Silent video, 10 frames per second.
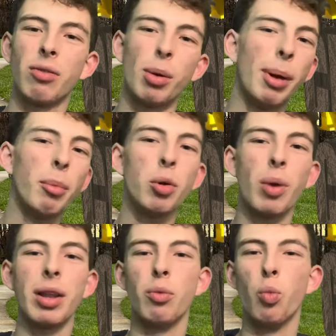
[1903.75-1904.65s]
Remember
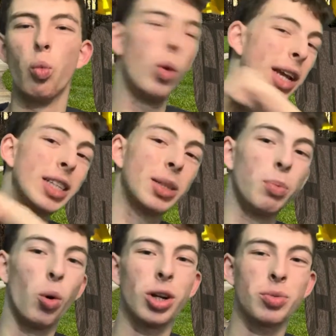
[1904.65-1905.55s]
when Wii
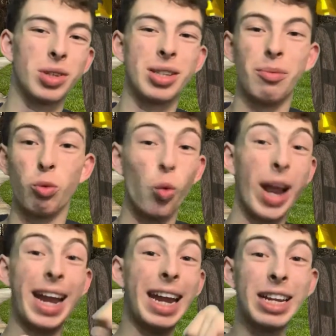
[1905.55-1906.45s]
Sports was the
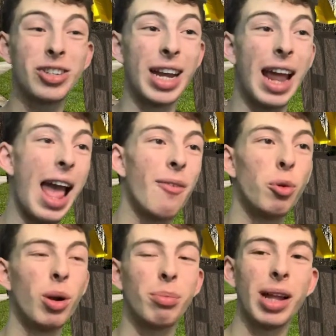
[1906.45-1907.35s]
rage and
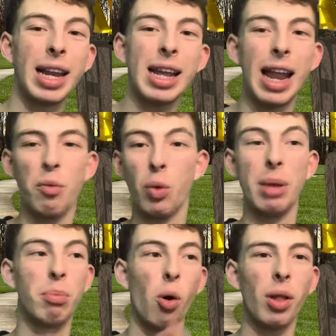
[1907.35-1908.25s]
everyone played it, and
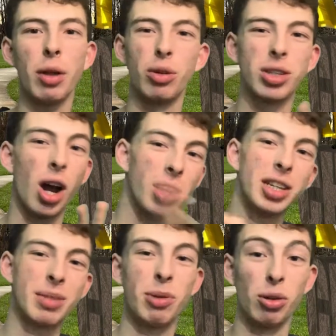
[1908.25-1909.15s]
Wii Bowling was
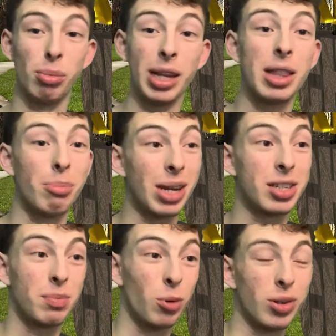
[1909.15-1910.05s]
undisputably the best
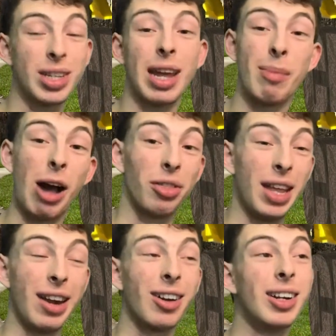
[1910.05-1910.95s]
sports game out there?